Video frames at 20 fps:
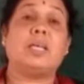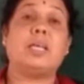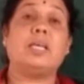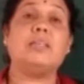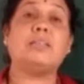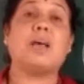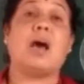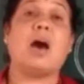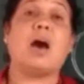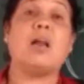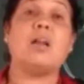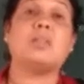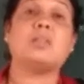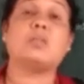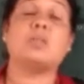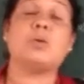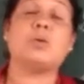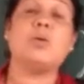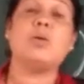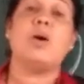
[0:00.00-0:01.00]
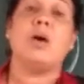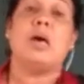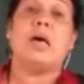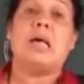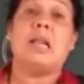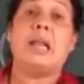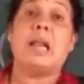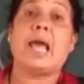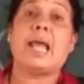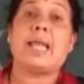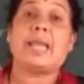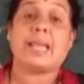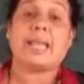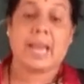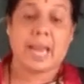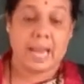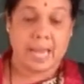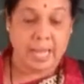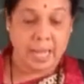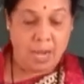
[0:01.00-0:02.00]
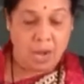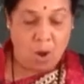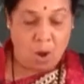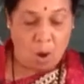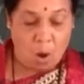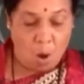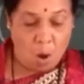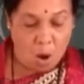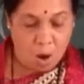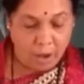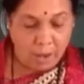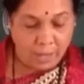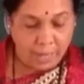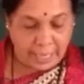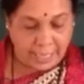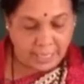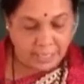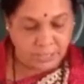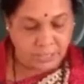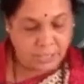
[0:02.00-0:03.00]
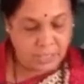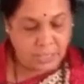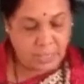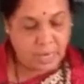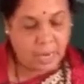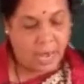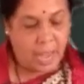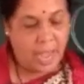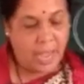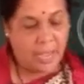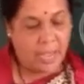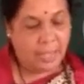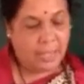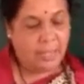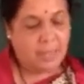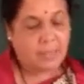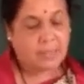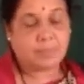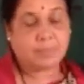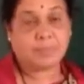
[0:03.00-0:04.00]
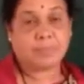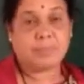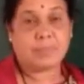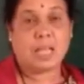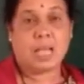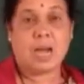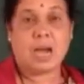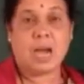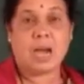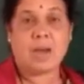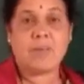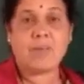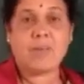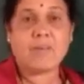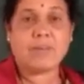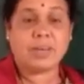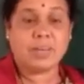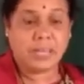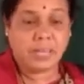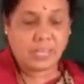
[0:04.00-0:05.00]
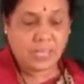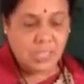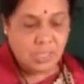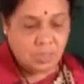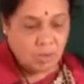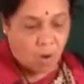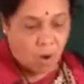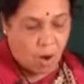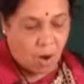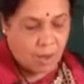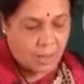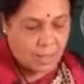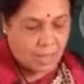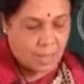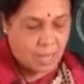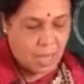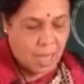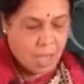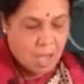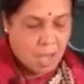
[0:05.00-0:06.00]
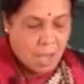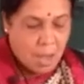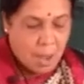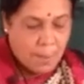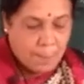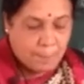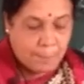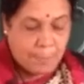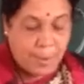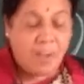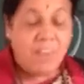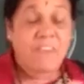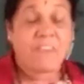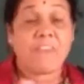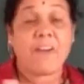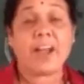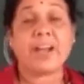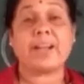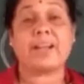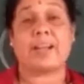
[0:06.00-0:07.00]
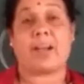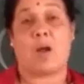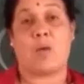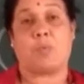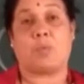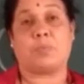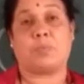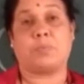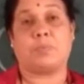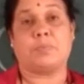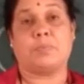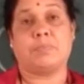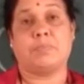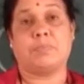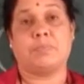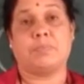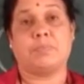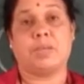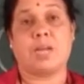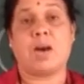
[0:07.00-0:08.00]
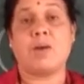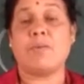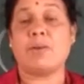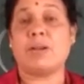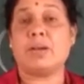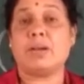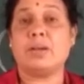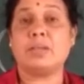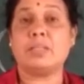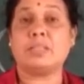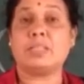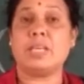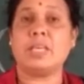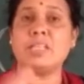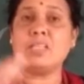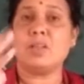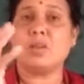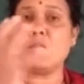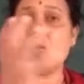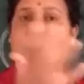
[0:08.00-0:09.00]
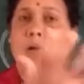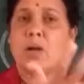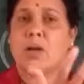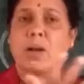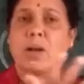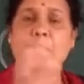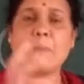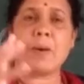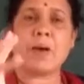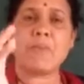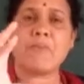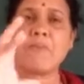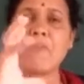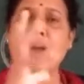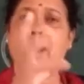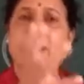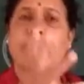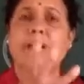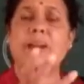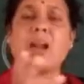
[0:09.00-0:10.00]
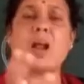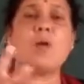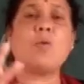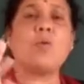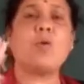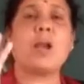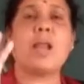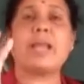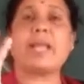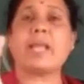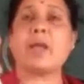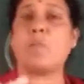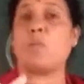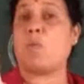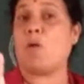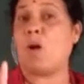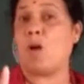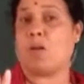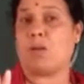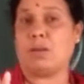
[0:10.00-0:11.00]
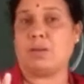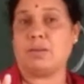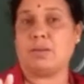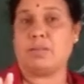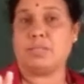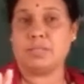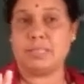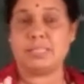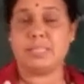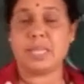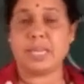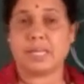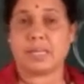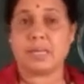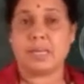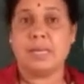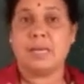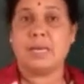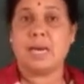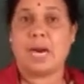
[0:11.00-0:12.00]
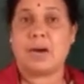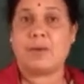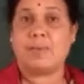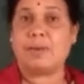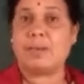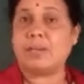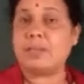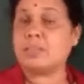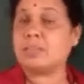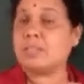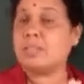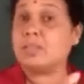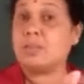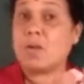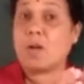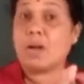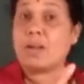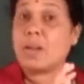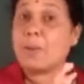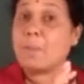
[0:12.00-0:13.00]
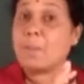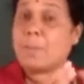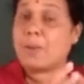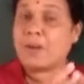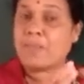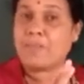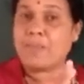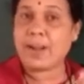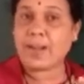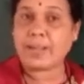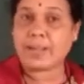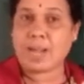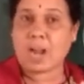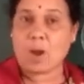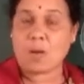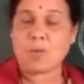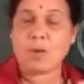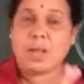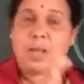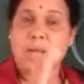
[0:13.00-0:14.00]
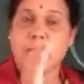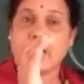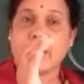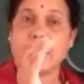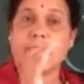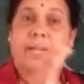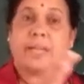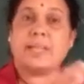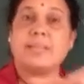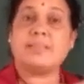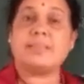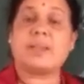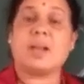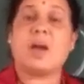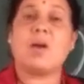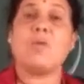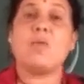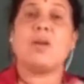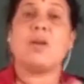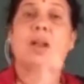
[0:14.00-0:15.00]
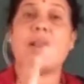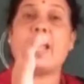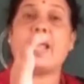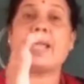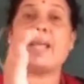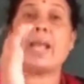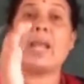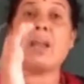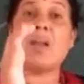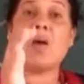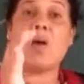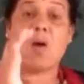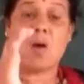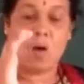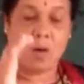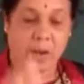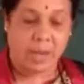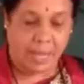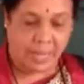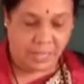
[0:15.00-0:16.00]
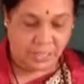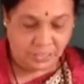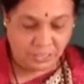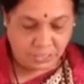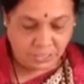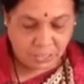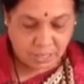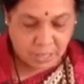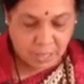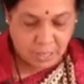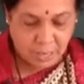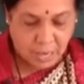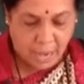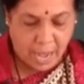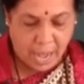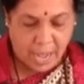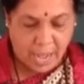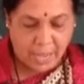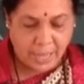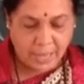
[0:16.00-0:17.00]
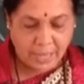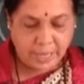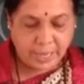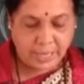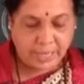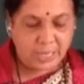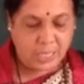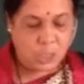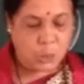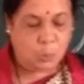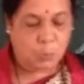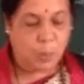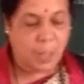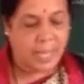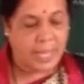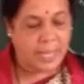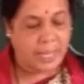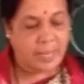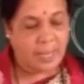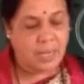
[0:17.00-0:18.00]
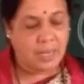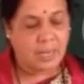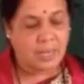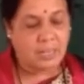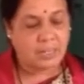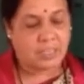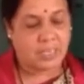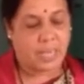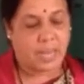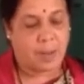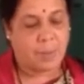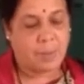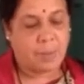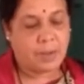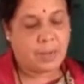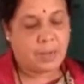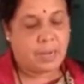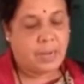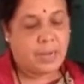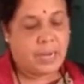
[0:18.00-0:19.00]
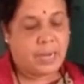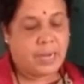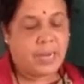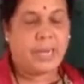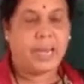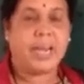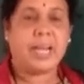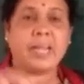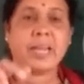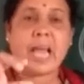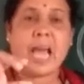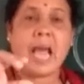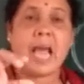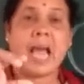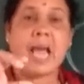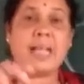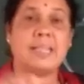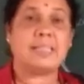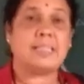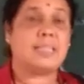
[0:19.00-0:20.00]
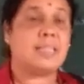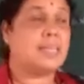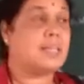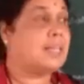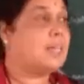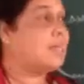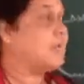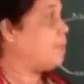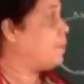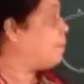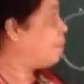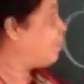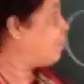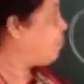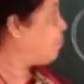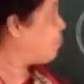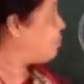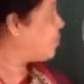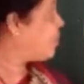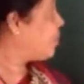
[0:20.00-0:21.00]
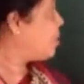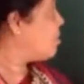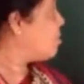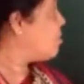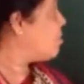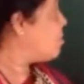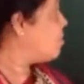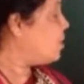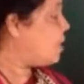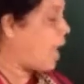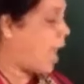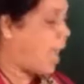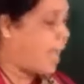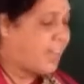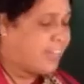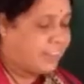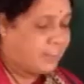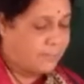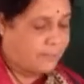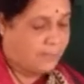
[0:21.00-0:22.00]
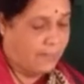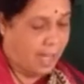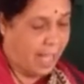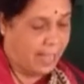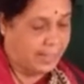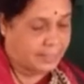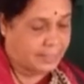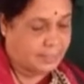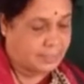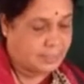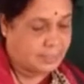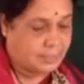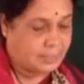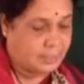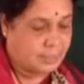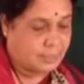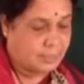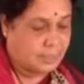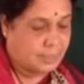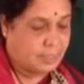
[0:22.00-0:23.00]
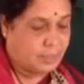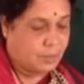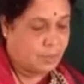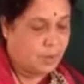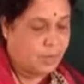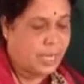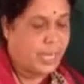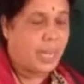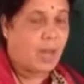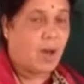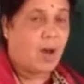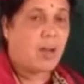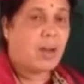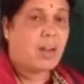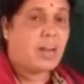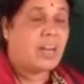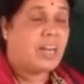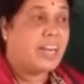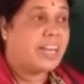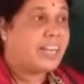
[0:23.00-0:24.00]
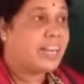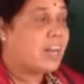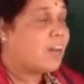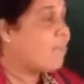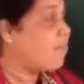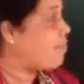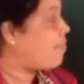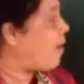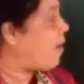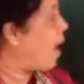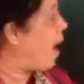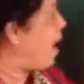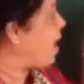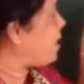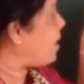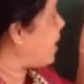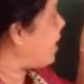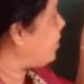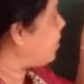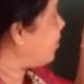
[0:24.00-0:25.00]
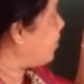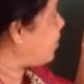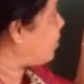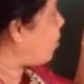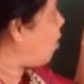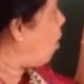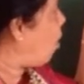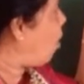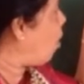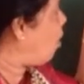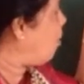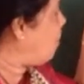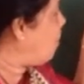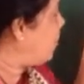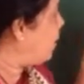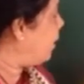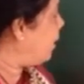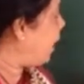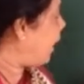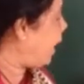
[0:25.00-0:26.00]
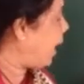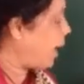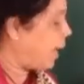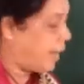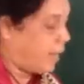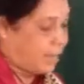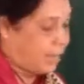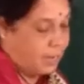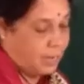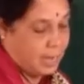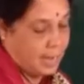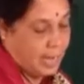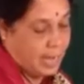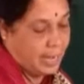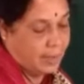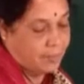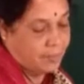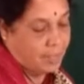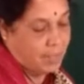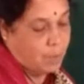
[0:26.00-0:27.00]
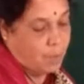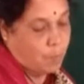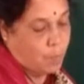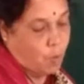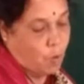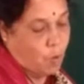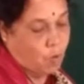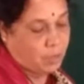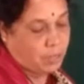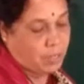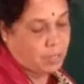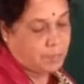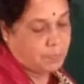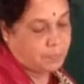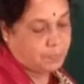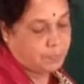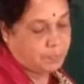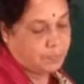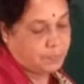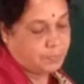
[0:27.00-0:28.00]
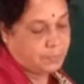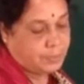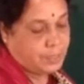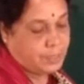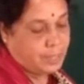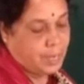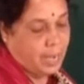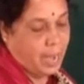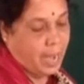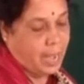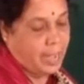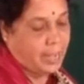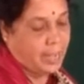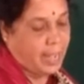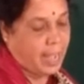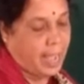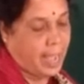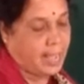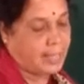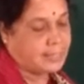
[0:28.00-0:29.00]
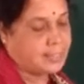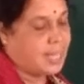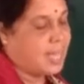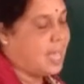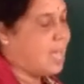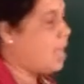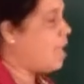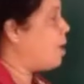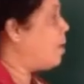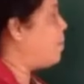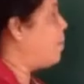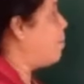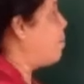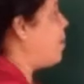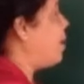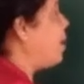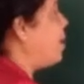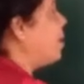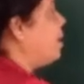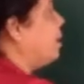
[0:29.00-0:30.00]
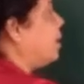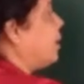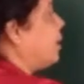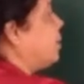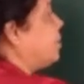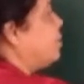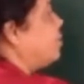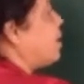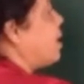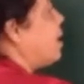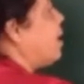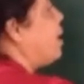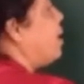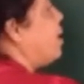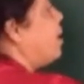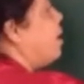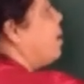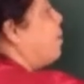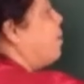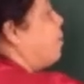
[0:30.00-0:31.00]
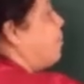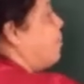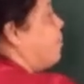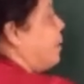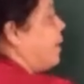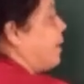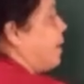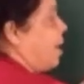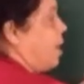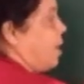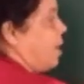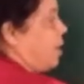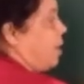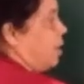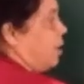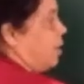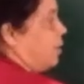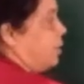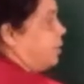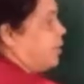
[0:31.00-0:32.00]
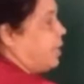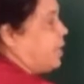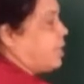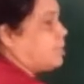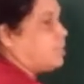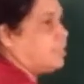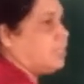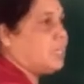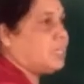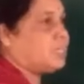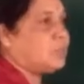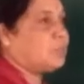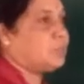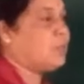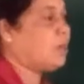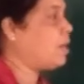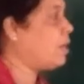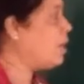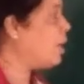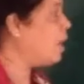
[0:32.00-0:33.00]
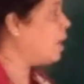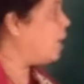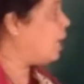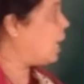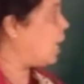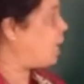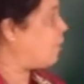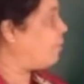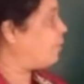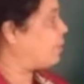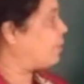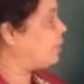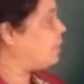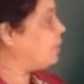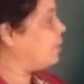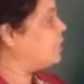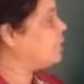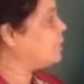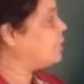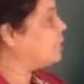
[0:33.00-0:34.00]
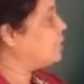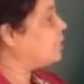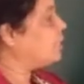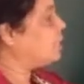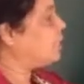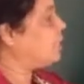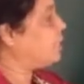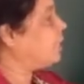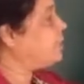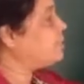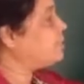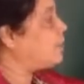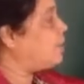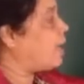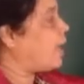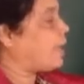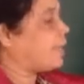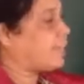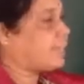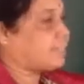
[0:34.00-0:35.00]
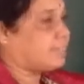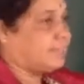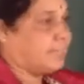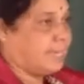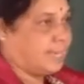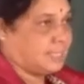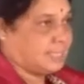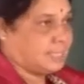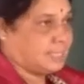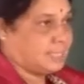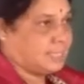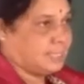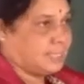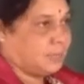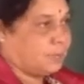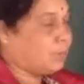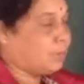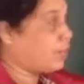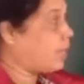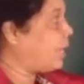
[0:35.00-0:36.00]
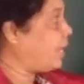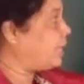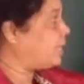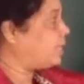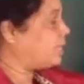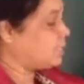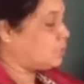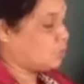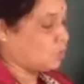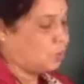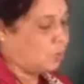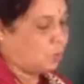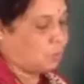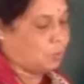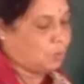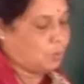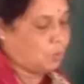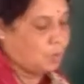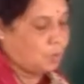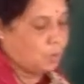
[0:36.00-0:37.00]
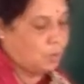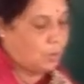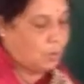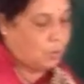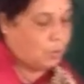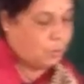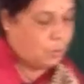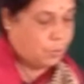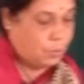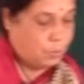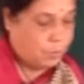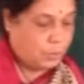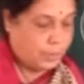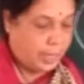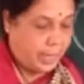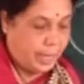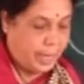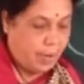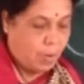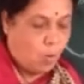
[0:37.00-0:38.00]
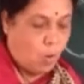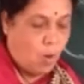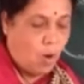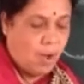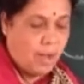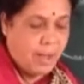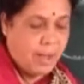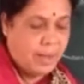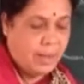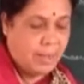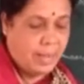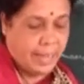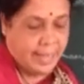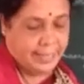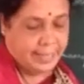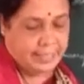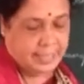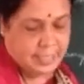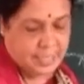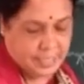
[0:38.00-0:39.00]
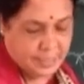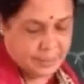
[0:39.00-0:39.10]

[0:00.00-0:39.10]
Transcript: is also like an orange, and however it is not a perfect round. Our earth is not a perfect round like a ball, is it? Our earth is not a perfect round, it is round like an orange and it is spherical in shape. It has a light flat, okay, or little flat at the top and at the bottom, and has a bulb in the middle. Yes, dear student, our earth is like this. Okay, so in olden days,